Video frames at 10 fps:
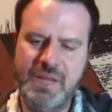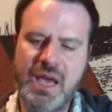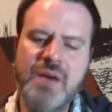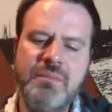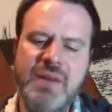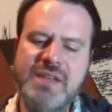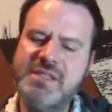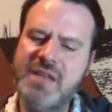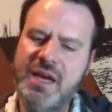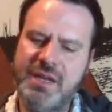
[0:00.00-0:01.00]
My
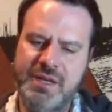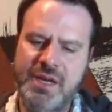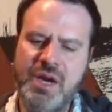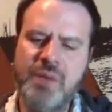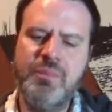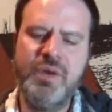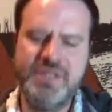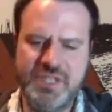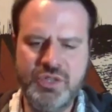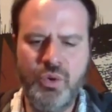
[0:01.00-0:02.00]
son points a
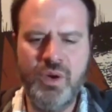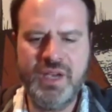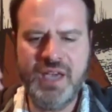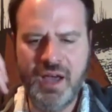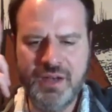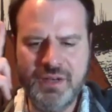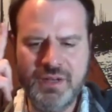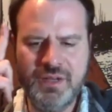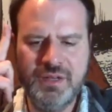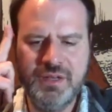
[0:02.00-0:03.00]
toy gun
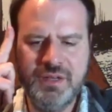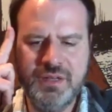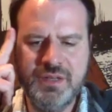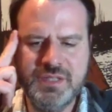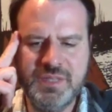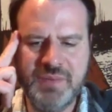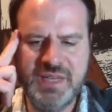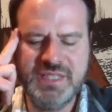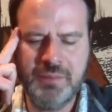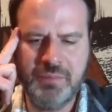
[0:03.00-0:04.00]
to my
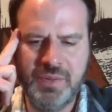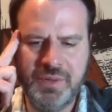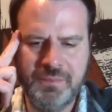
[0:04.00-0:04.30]
temple.